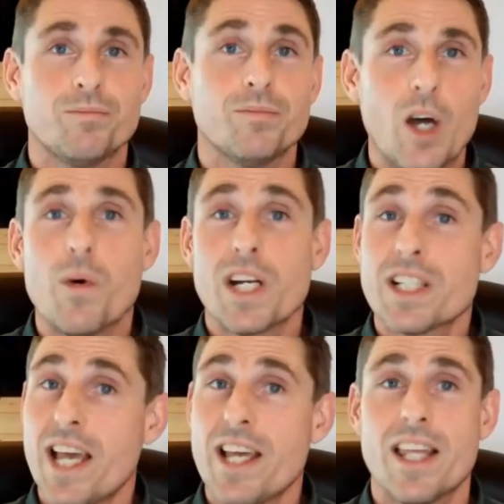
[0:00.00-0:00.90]
Now, when I
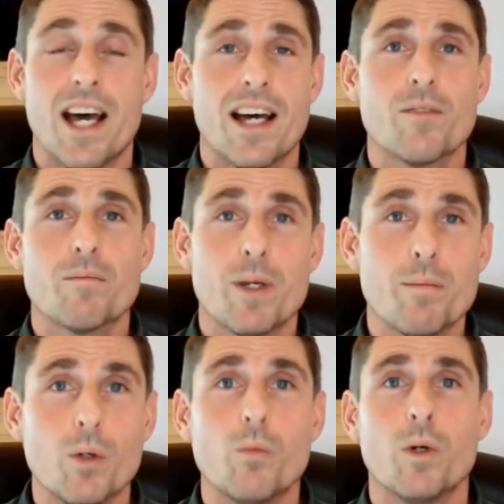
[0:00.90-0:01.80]
say that,
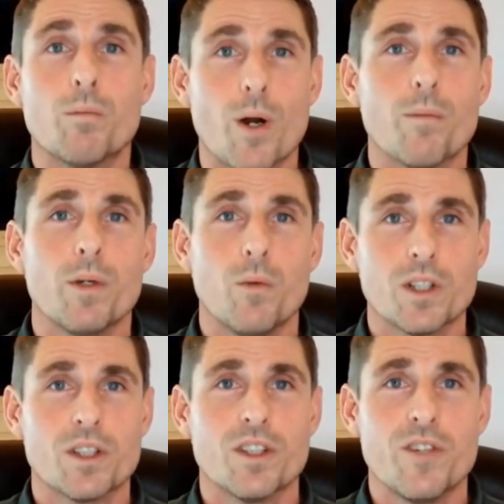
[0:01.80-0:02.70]
people will probably
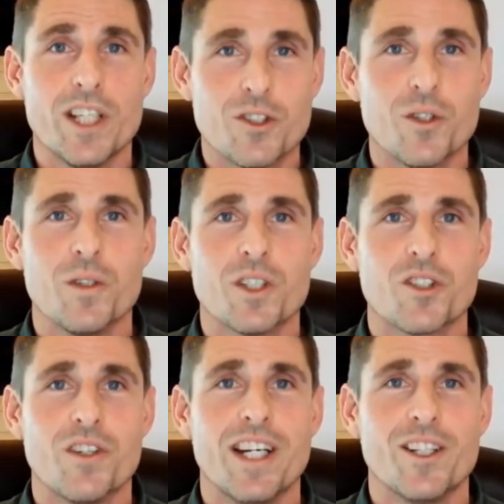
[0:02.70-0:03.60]
want to reach through the
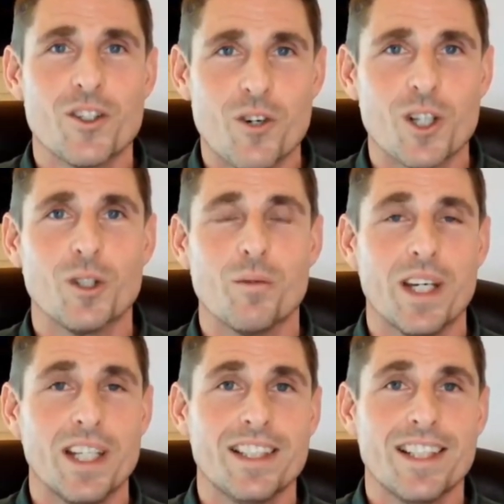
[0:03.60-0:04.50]
screen and throttle
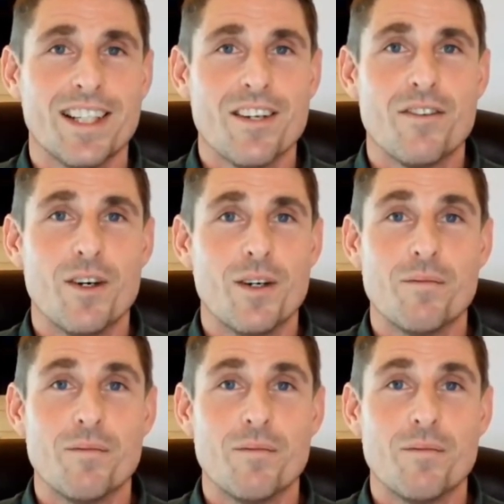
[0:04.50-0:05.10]
me for